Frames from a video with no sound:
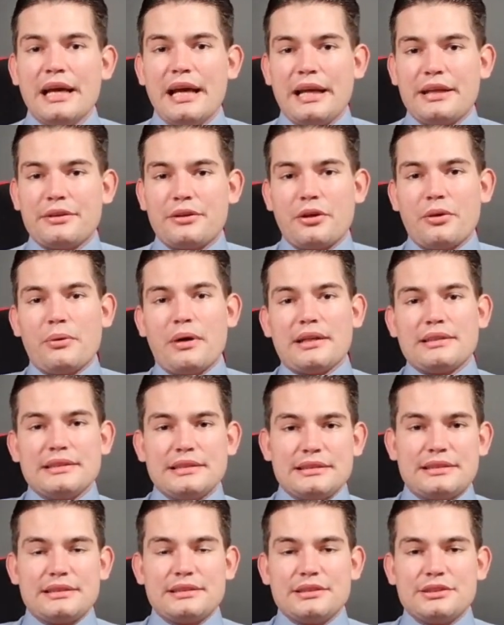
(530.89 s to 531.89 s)
and go out
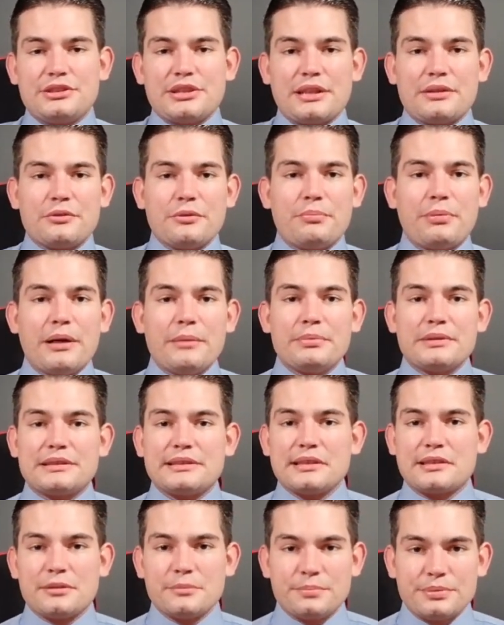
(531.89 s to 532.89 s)
into the general
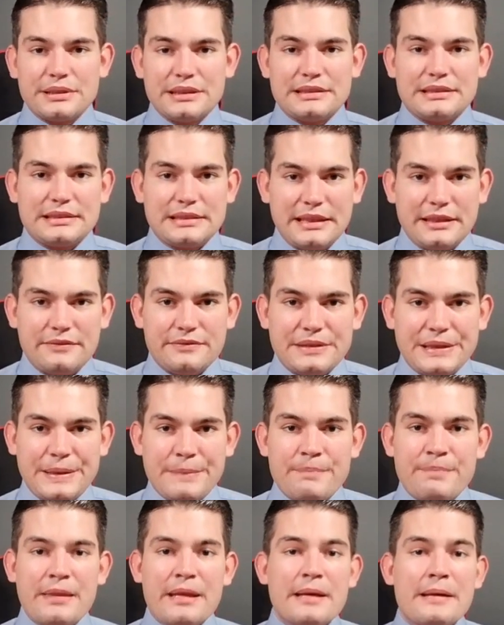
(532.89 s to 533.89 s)
public to complete safety.